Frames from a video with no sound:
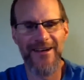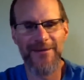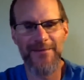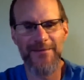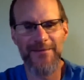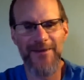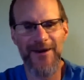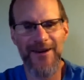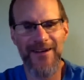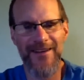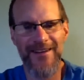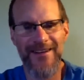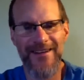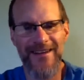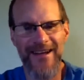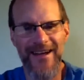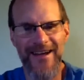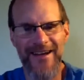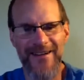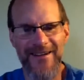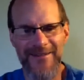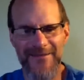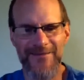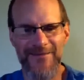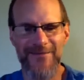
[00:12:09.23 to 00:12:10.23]
but
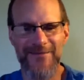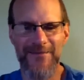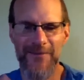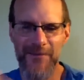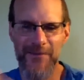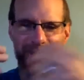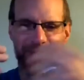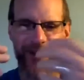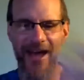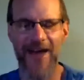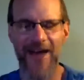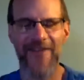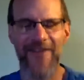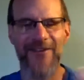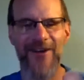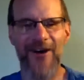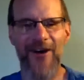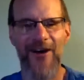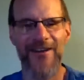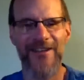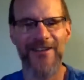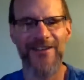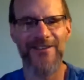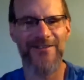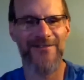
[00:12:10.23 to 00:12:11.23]
when I have an
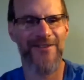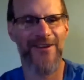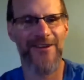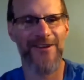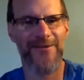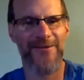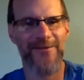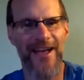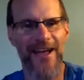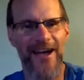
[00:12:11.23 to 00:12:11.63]
audience in front of me,